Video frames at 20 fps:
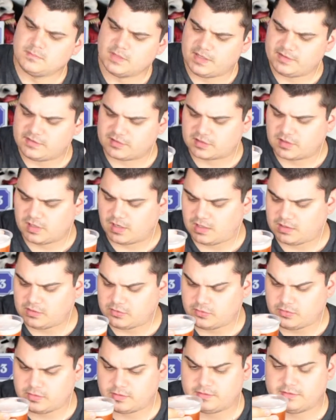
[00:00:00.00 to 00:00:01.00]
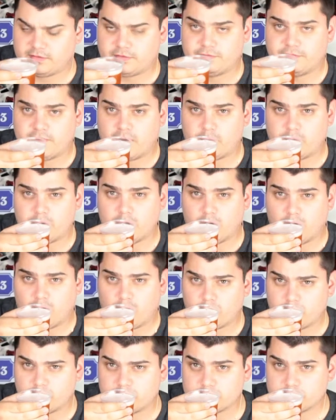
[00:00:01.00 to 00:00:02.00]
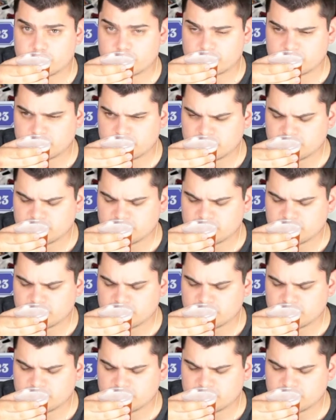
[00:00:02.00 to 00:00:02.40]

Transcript: and the color is very orange.